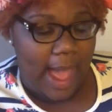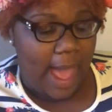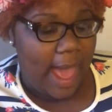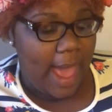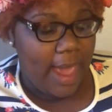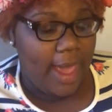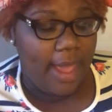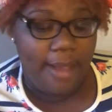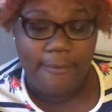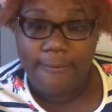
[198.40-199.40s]
I
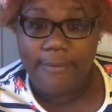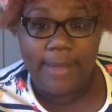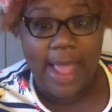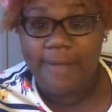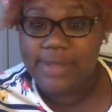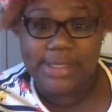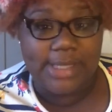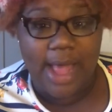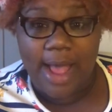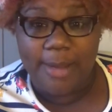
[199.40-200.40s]
have to
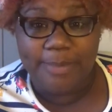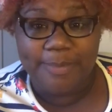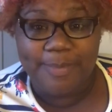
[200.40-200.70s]
stop.